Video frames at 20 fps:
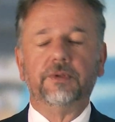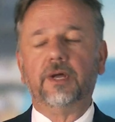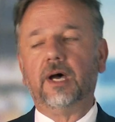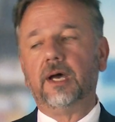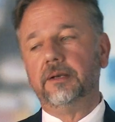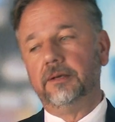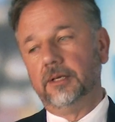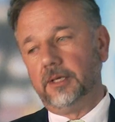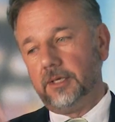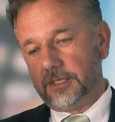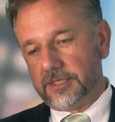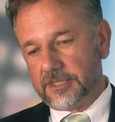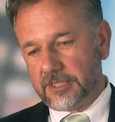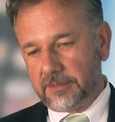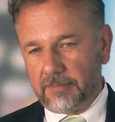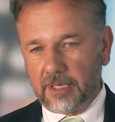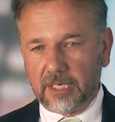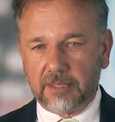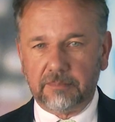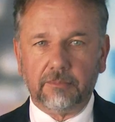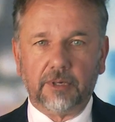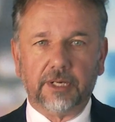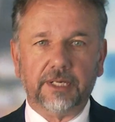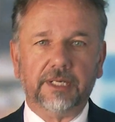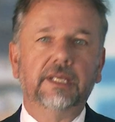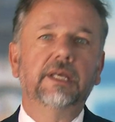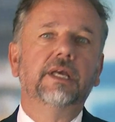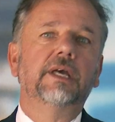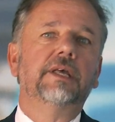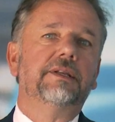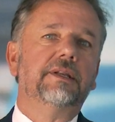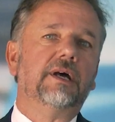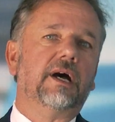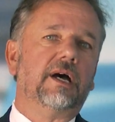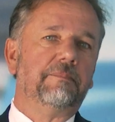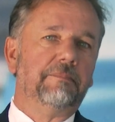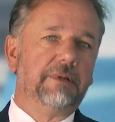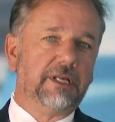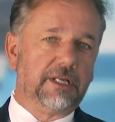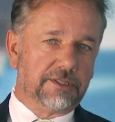not to make money,
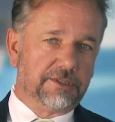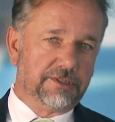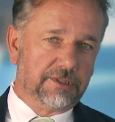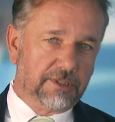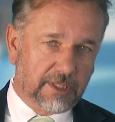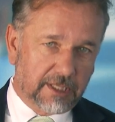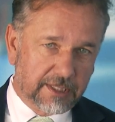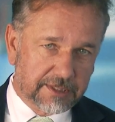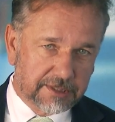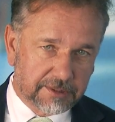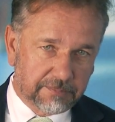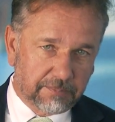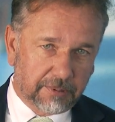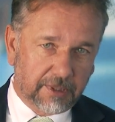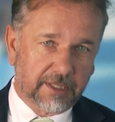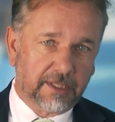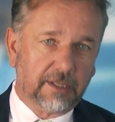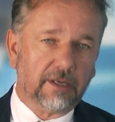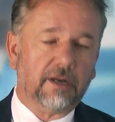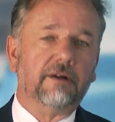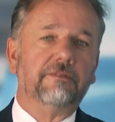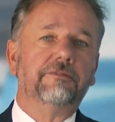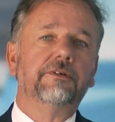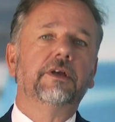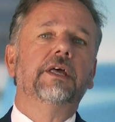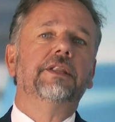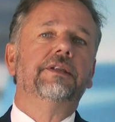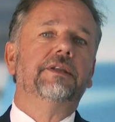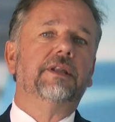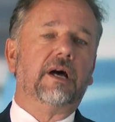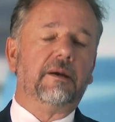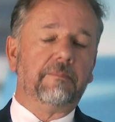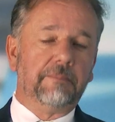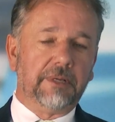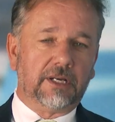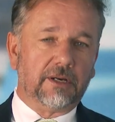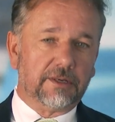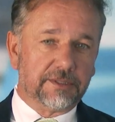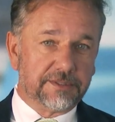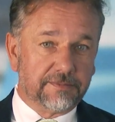not because you like to play golf, not
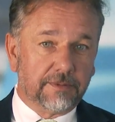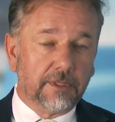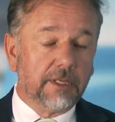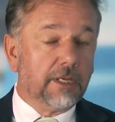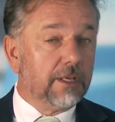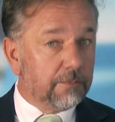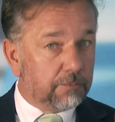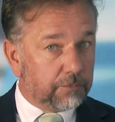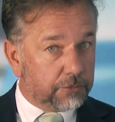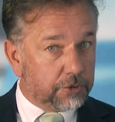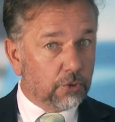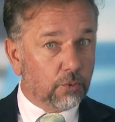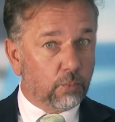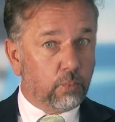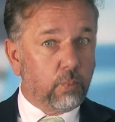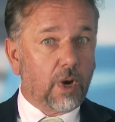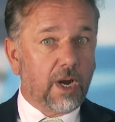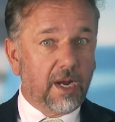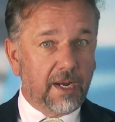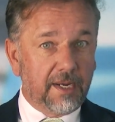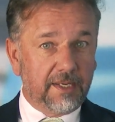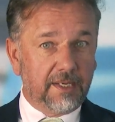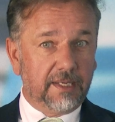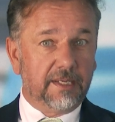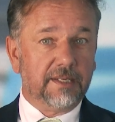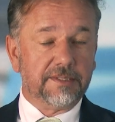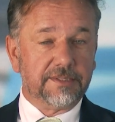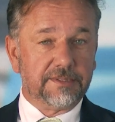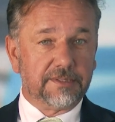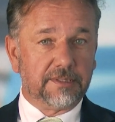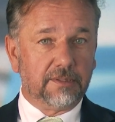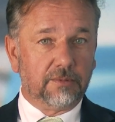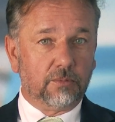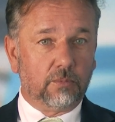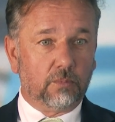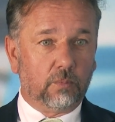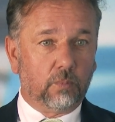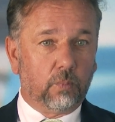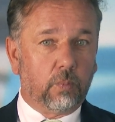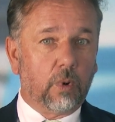because your why is,
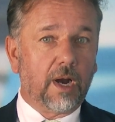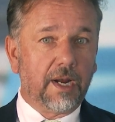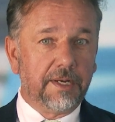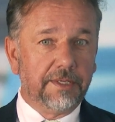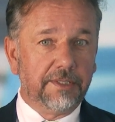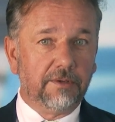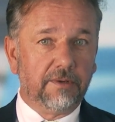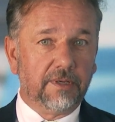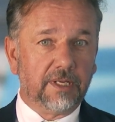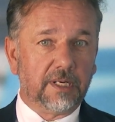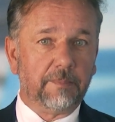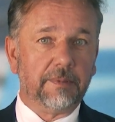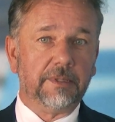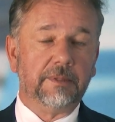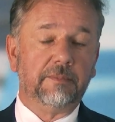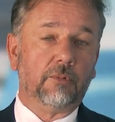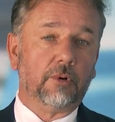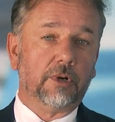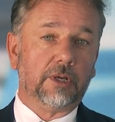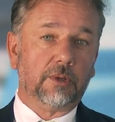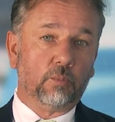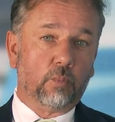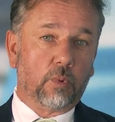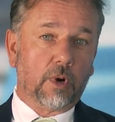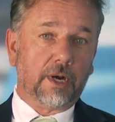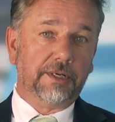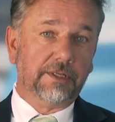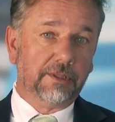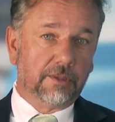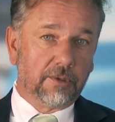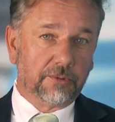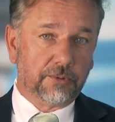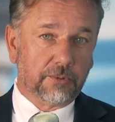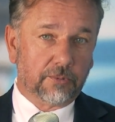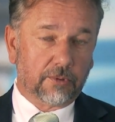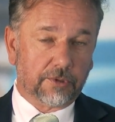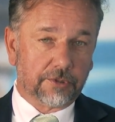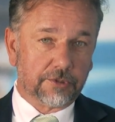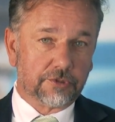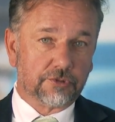why do you get up in the morning? Why do you go
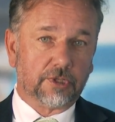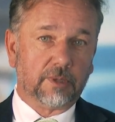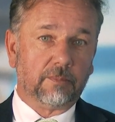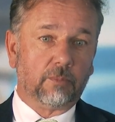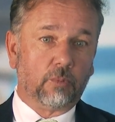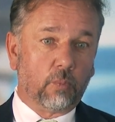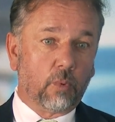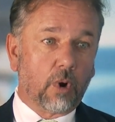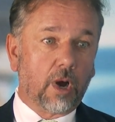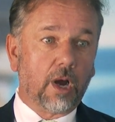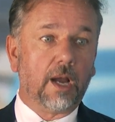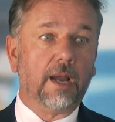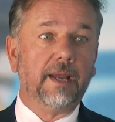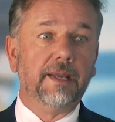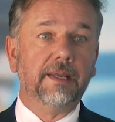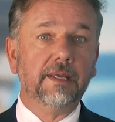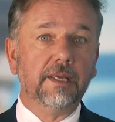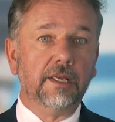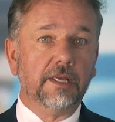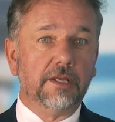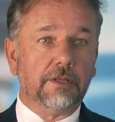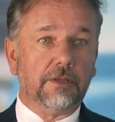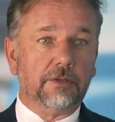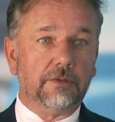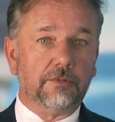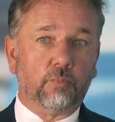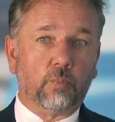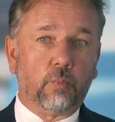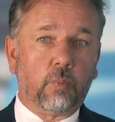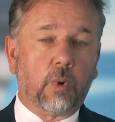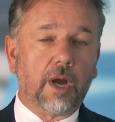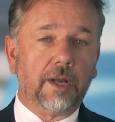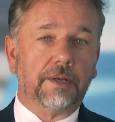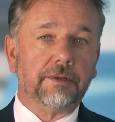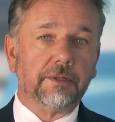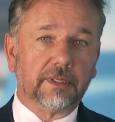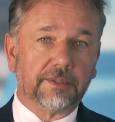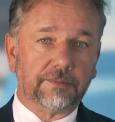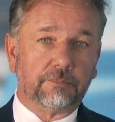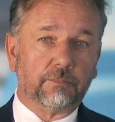through all the trouble?
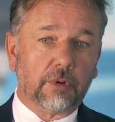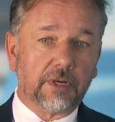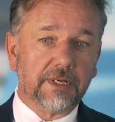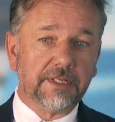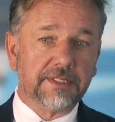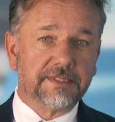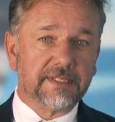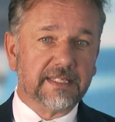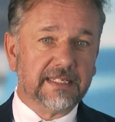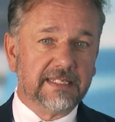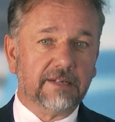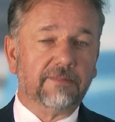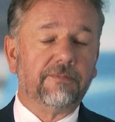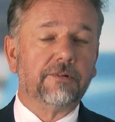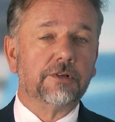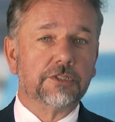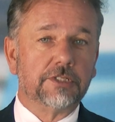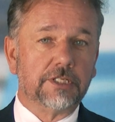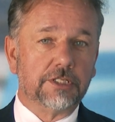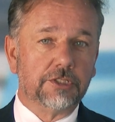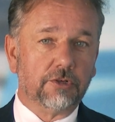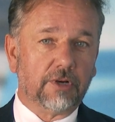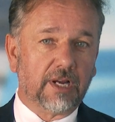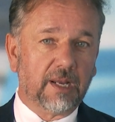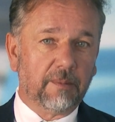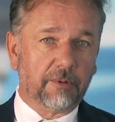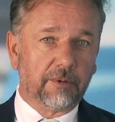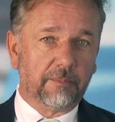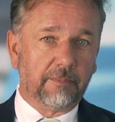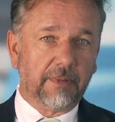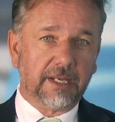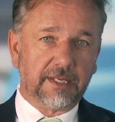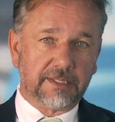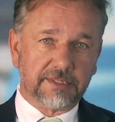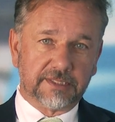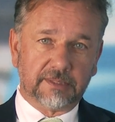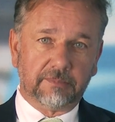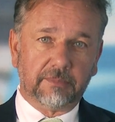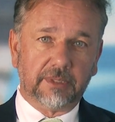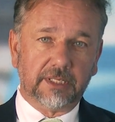What is the difference that you're able to make in
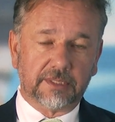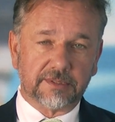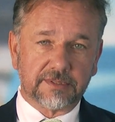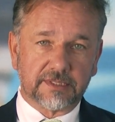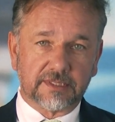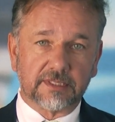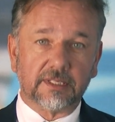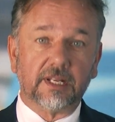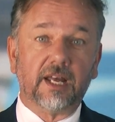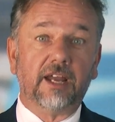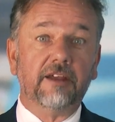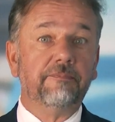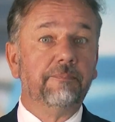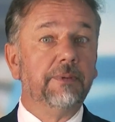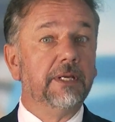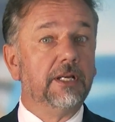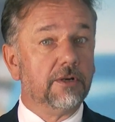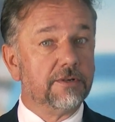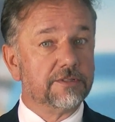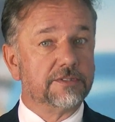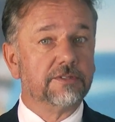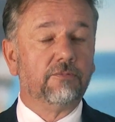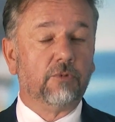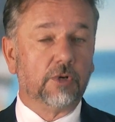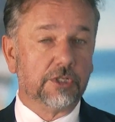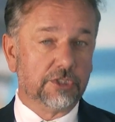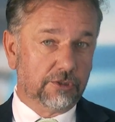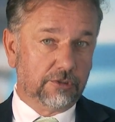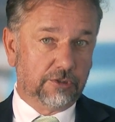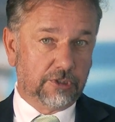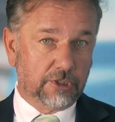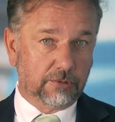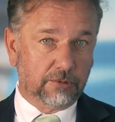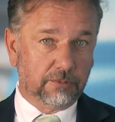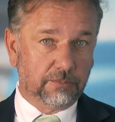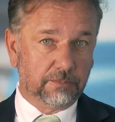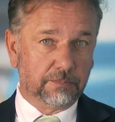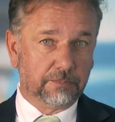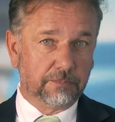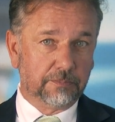somebody else's life because of what you do?